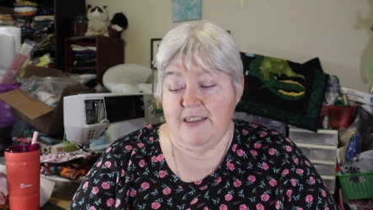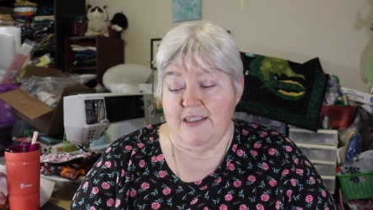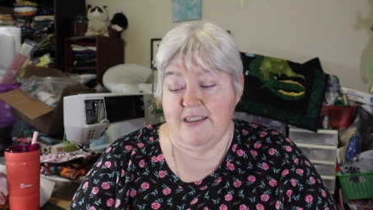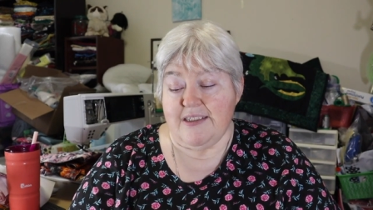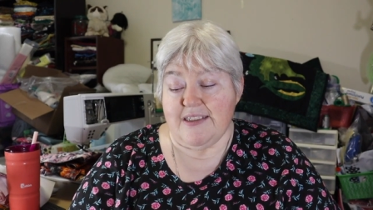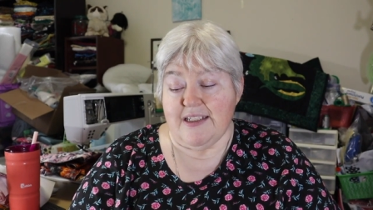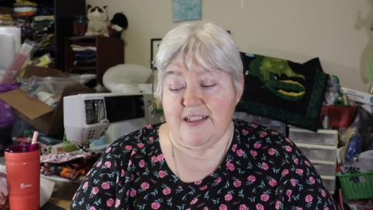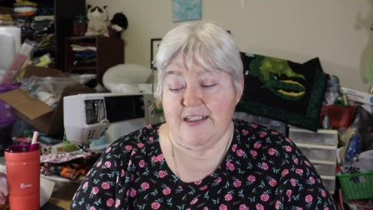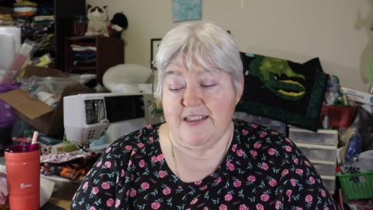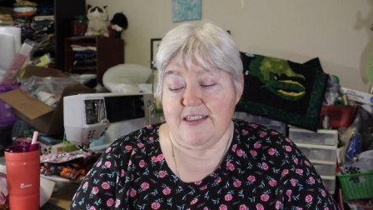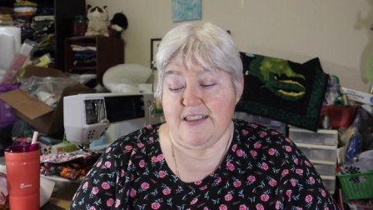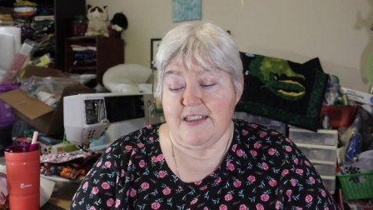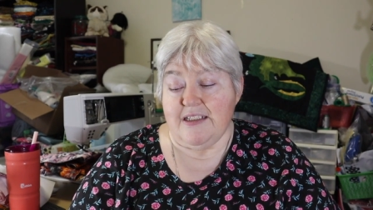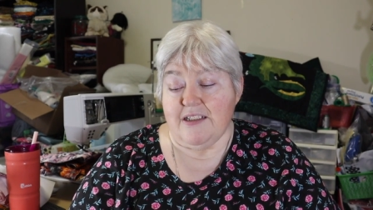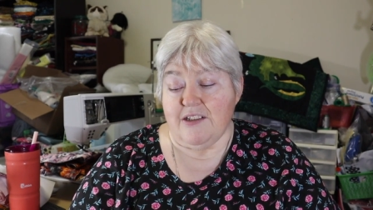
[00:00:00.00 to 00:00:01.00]
He said he'd
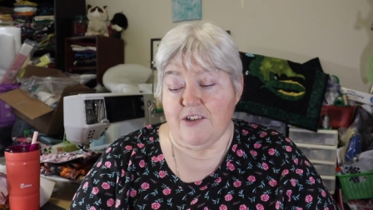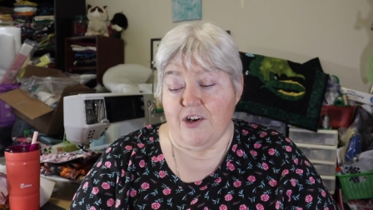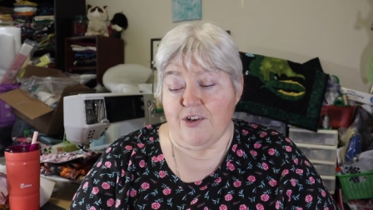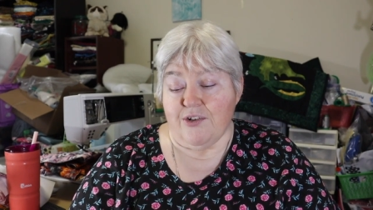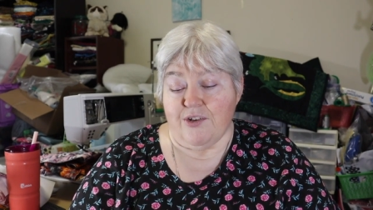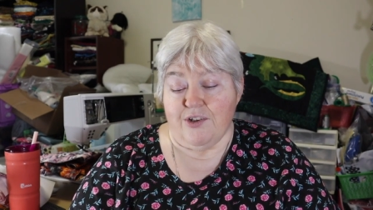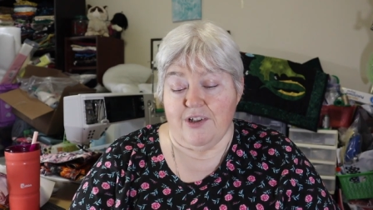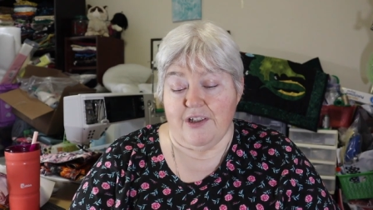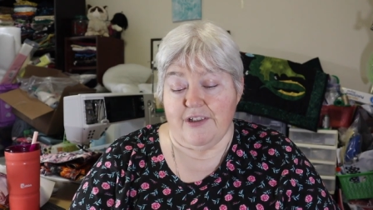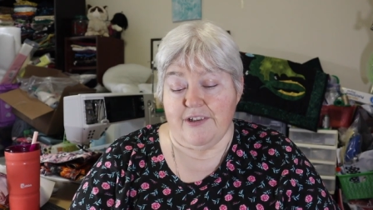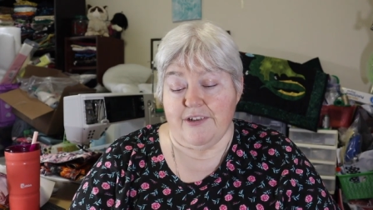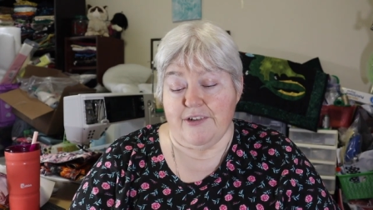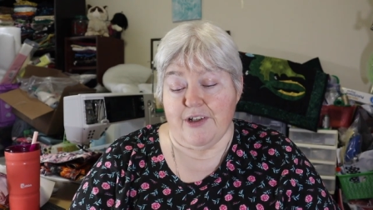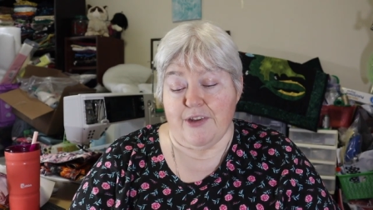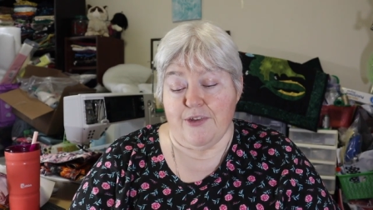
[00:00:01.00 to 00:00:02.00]
seen an article on
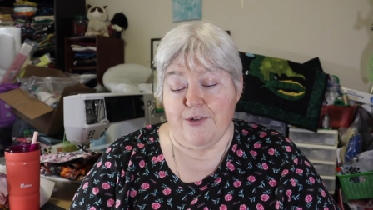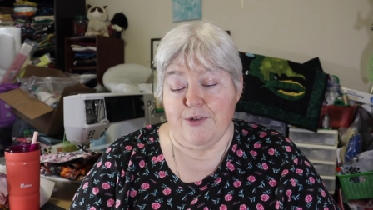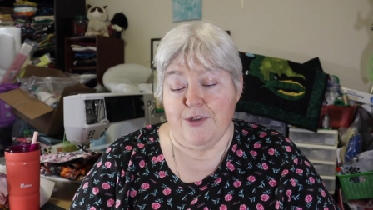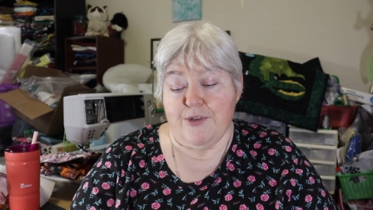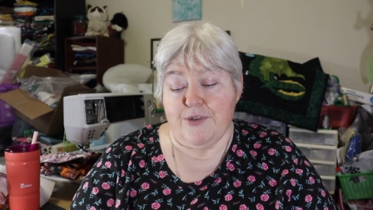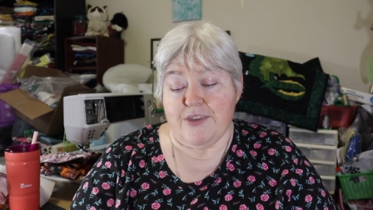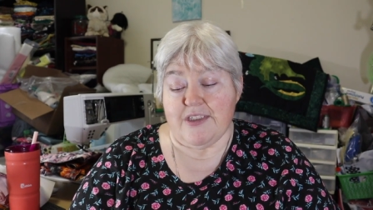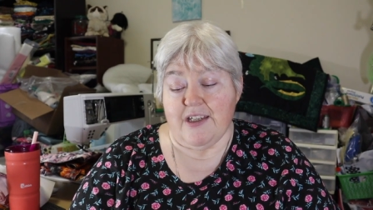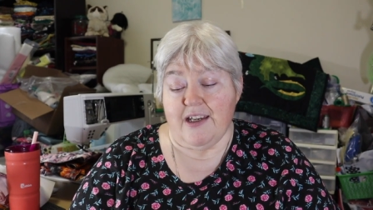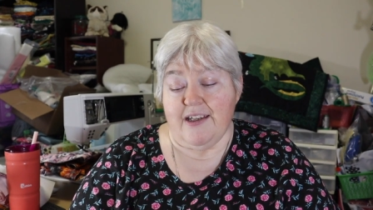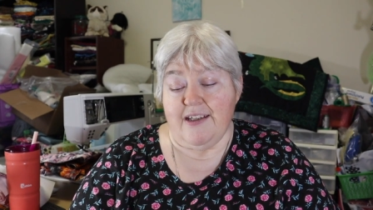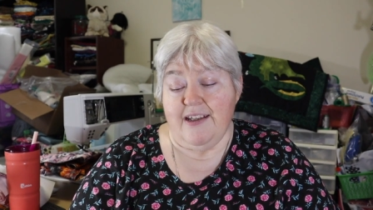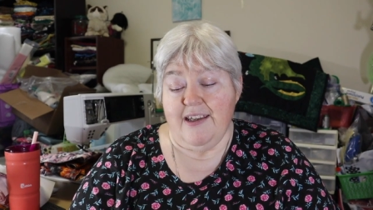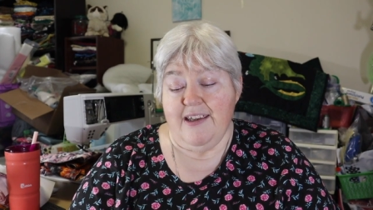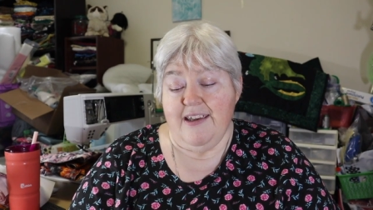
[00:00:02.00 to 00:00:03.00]
another news
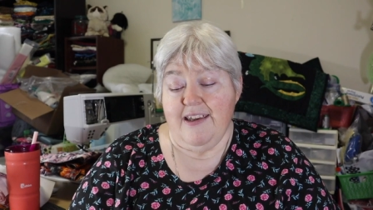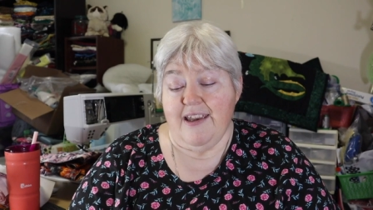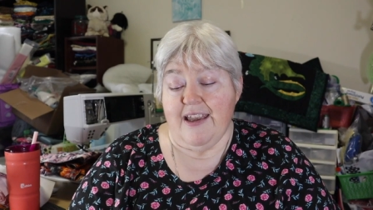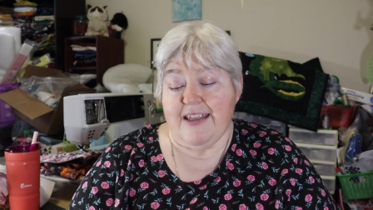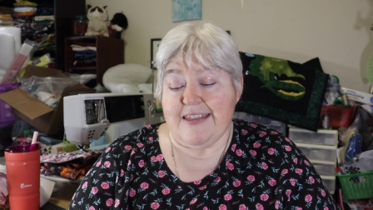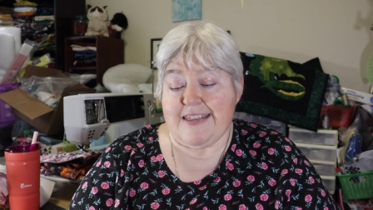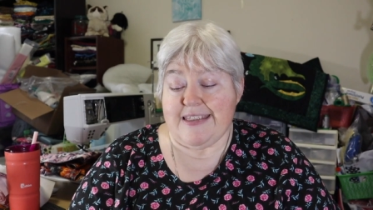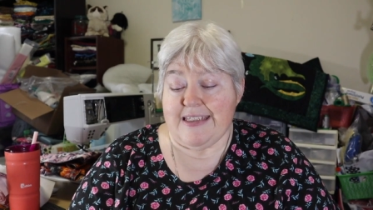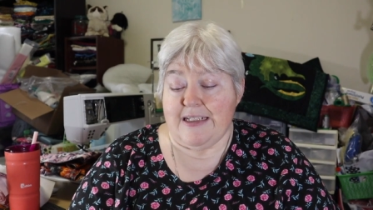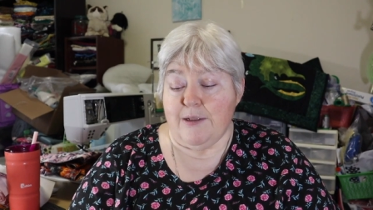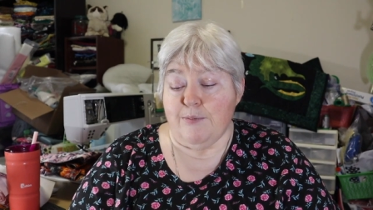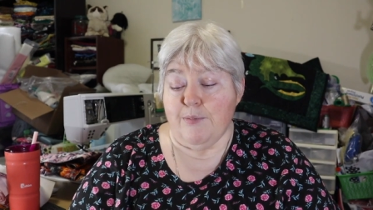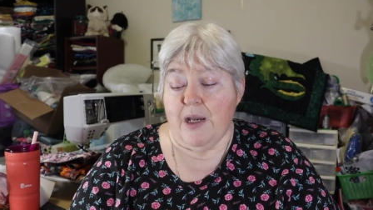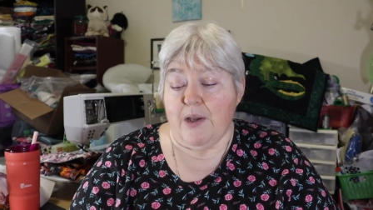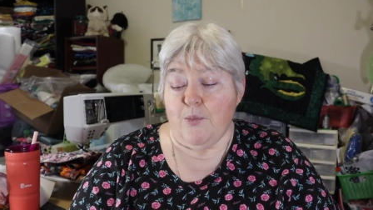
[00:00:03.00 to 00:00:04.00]
site and sent
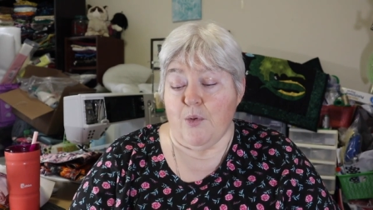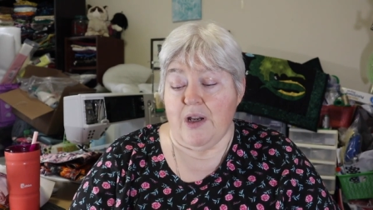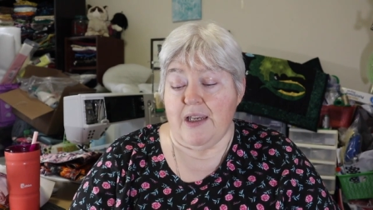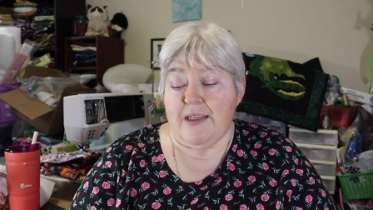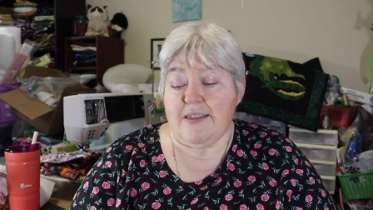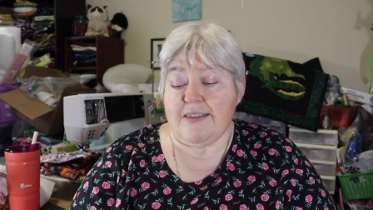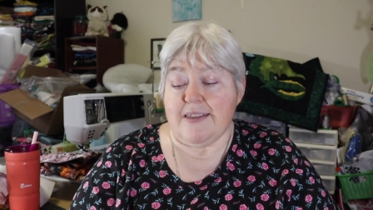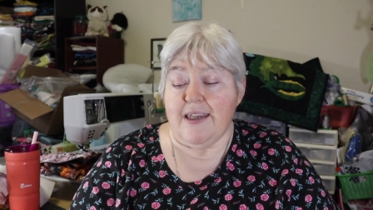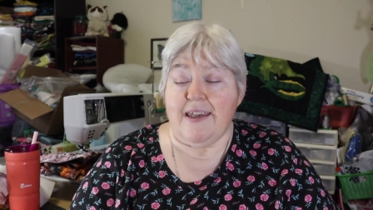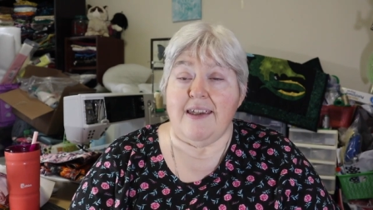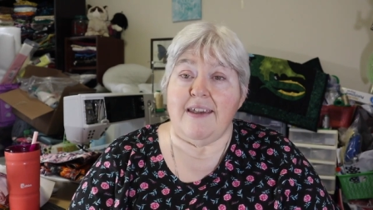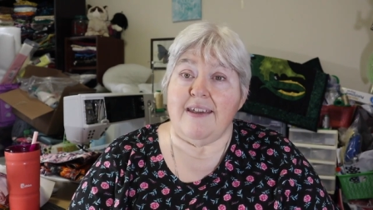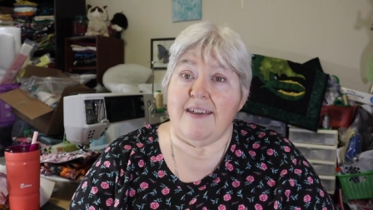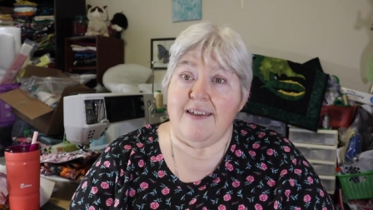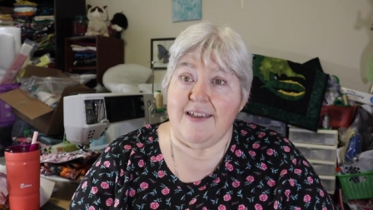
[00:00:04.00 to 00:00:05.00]
it my way
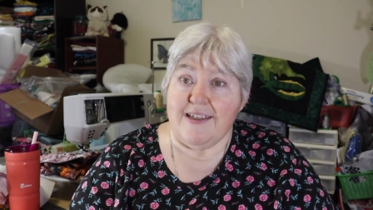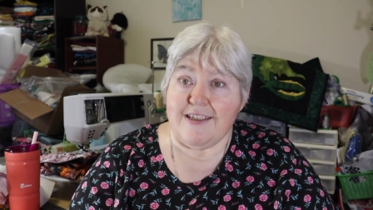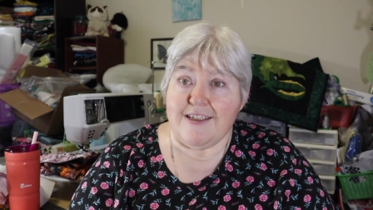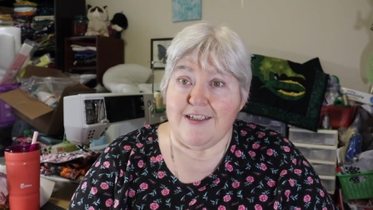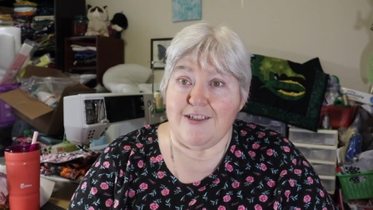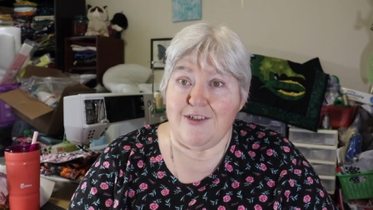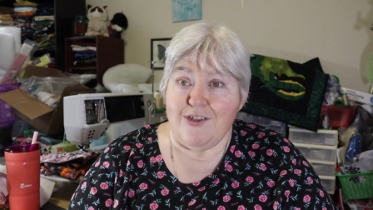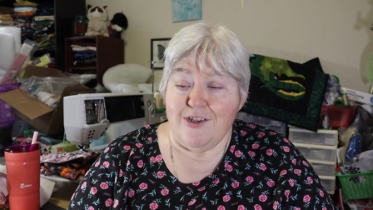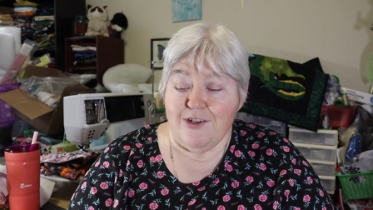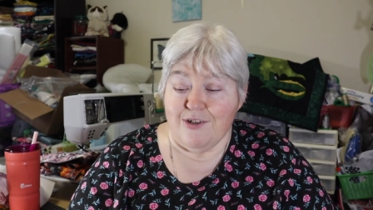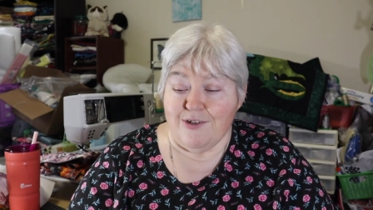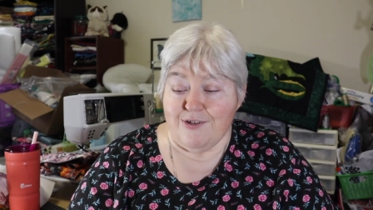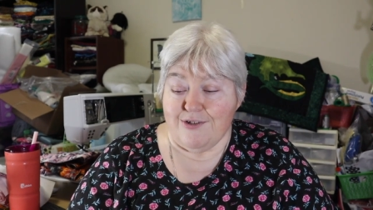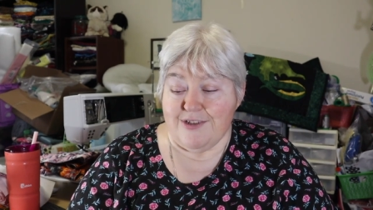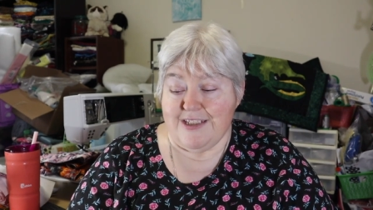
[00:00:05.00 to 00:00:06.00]
saying, "Is it
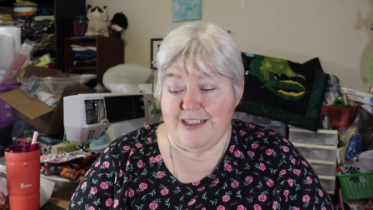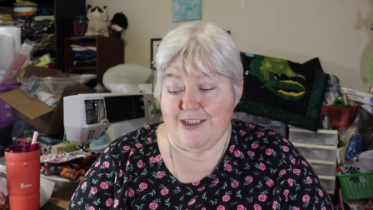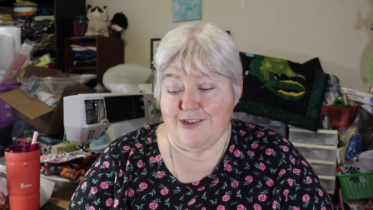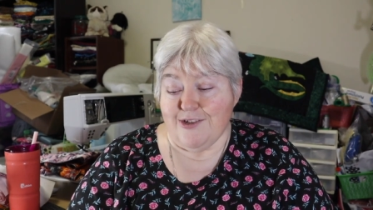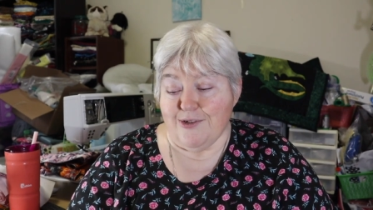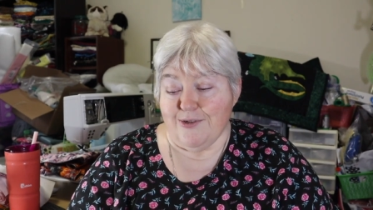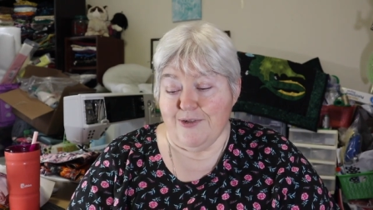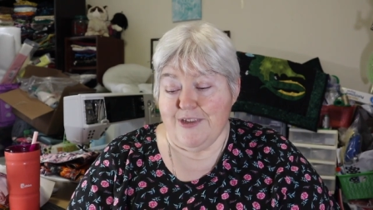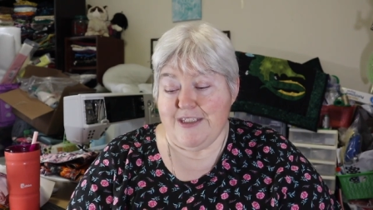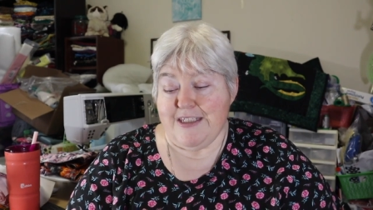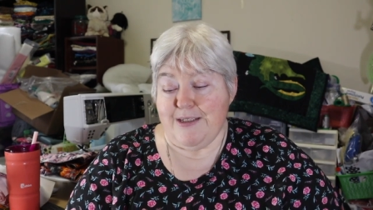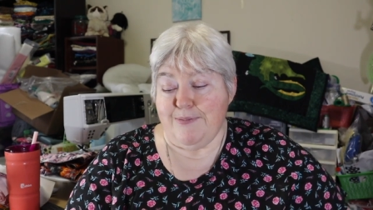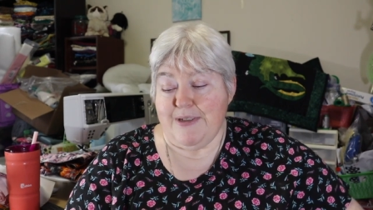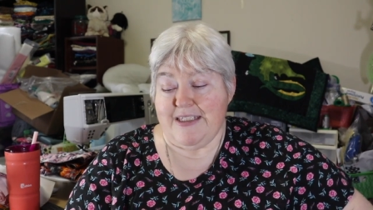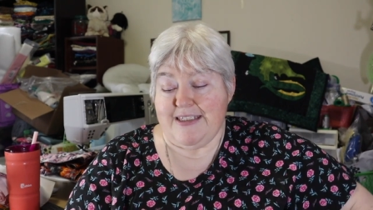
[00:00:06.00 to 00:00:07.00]
yours?" he told
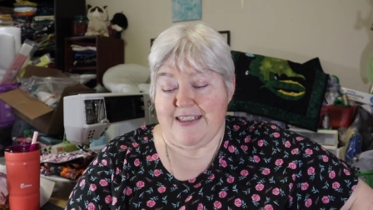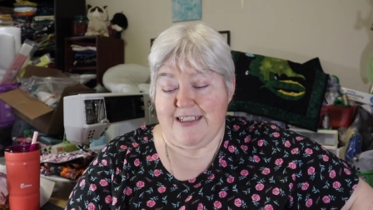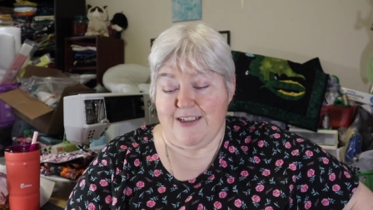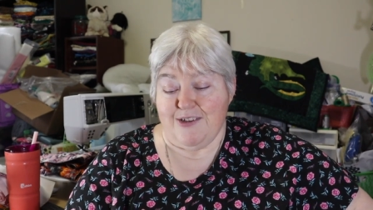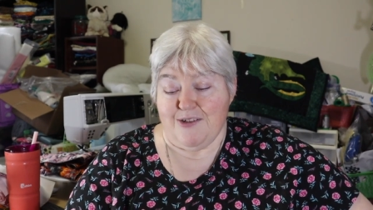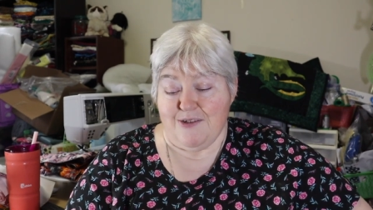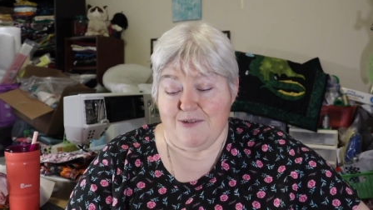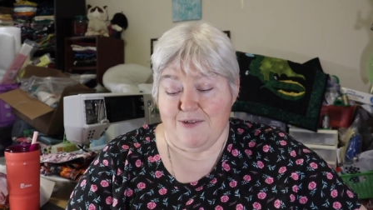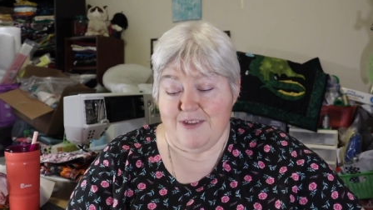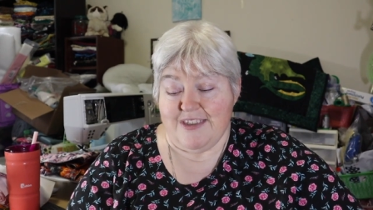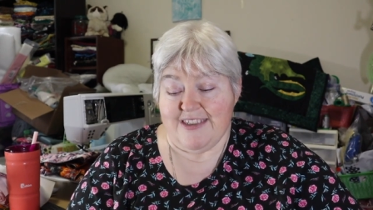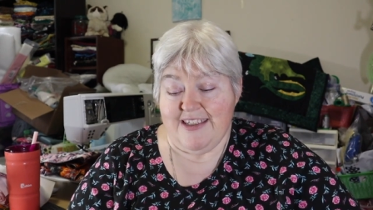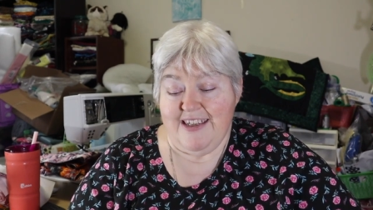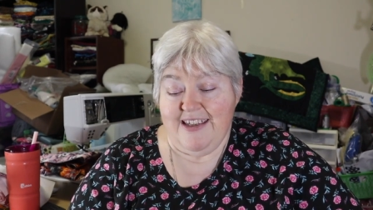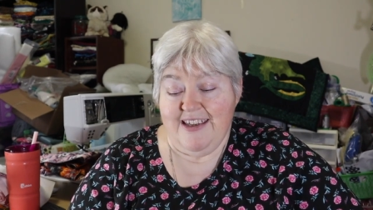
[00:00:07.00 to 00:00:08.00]
CBC News.